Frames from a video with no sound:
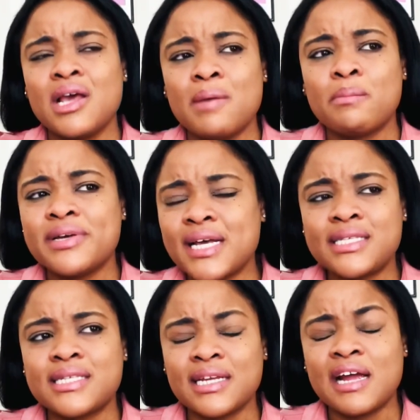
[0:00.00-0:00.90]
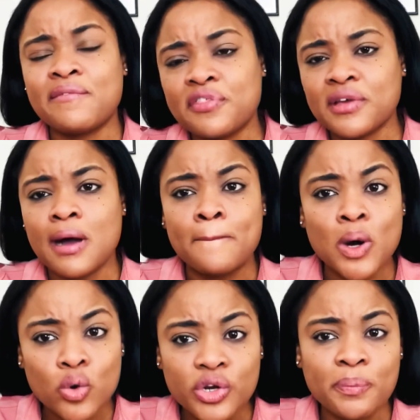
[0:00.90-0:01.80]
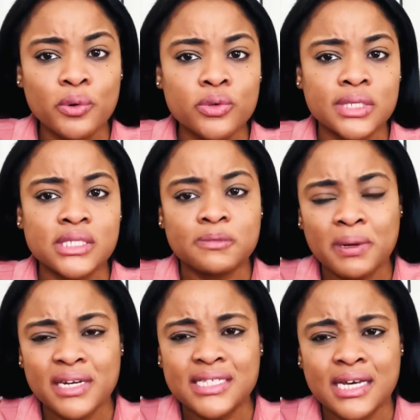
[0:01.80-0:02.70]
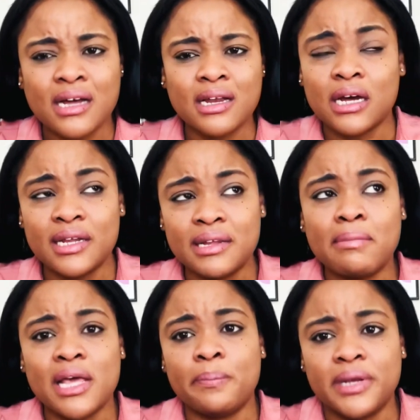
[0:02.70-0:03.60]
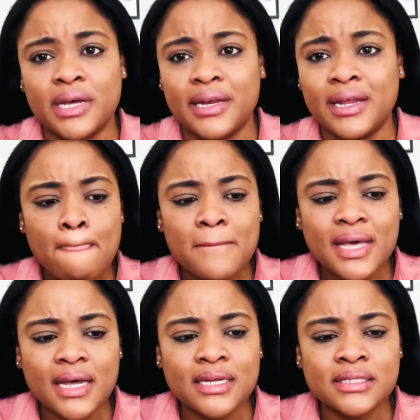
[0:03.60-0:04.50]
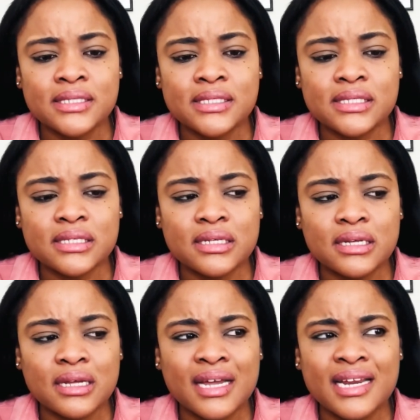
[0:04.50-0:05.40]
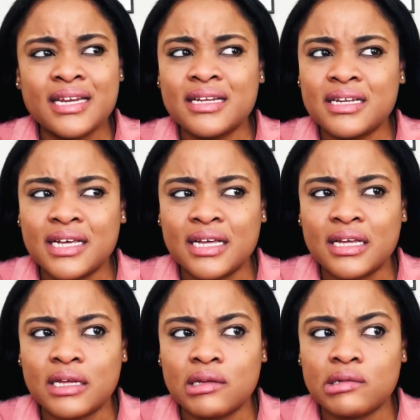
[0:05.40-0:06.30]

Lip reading: but yet still everything about the process is political, in my opinion, because at the end of the day,